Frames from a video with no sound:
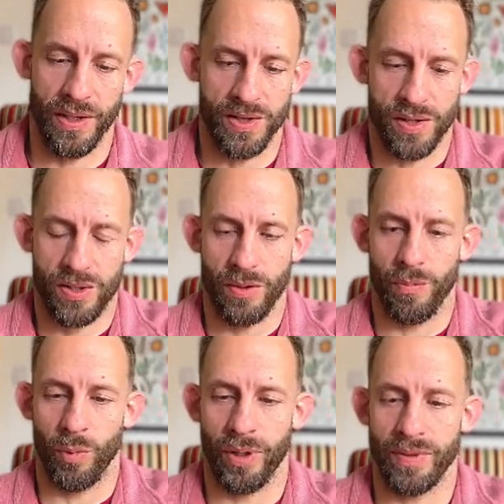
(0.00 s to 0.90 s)
So
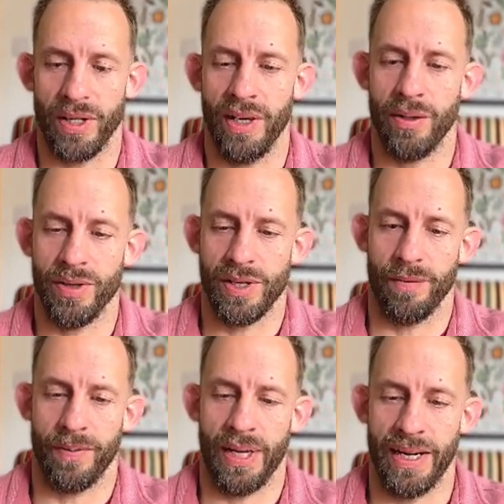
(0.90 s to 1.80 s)
what I've done here is
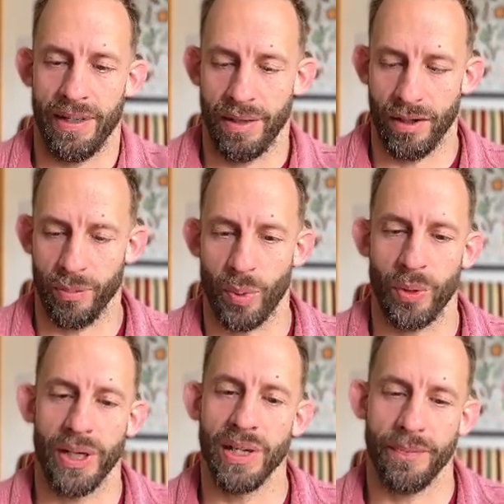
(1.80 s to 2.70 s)
I've added another point